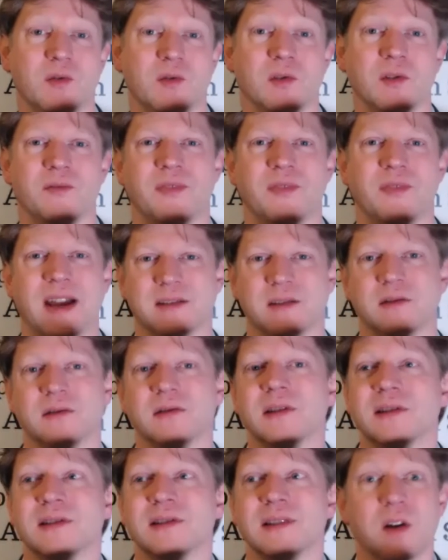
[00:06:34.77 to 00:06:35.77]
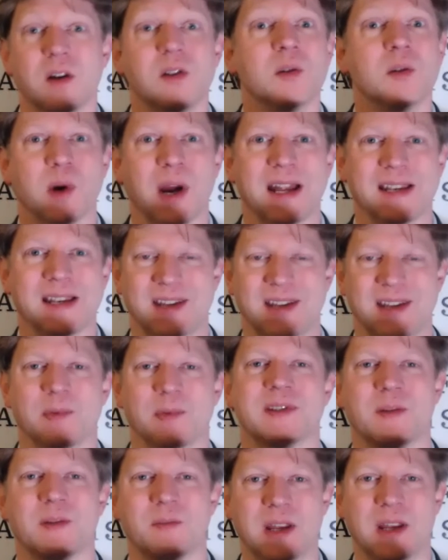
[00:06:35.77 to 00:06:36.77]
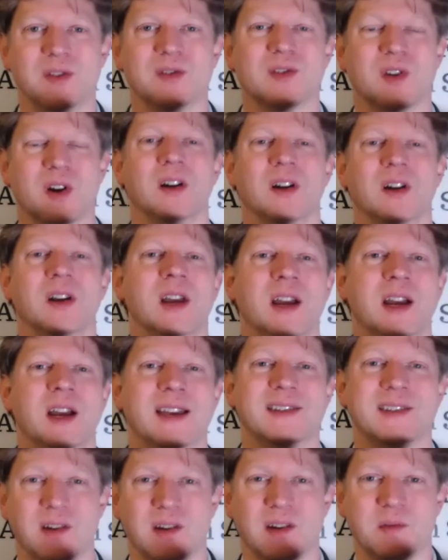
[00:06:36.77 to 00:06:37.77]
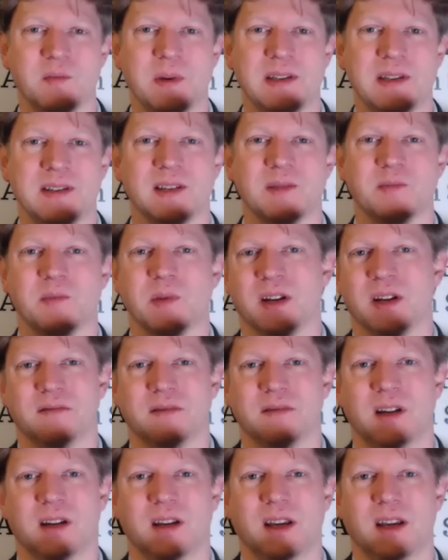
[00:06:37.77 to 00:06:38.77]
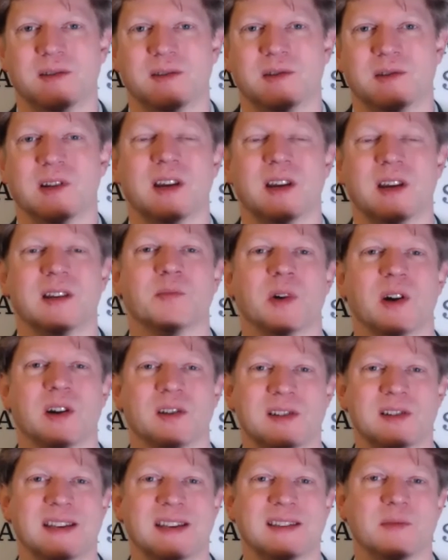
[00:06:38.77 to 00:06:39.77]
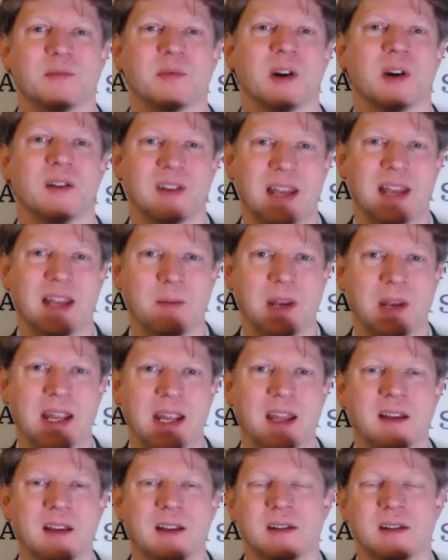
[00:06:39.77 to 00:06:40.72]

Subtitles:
or in fact doesn't own a brand yet, but somebody who's got a serious business but is looking to branch it into private labeling.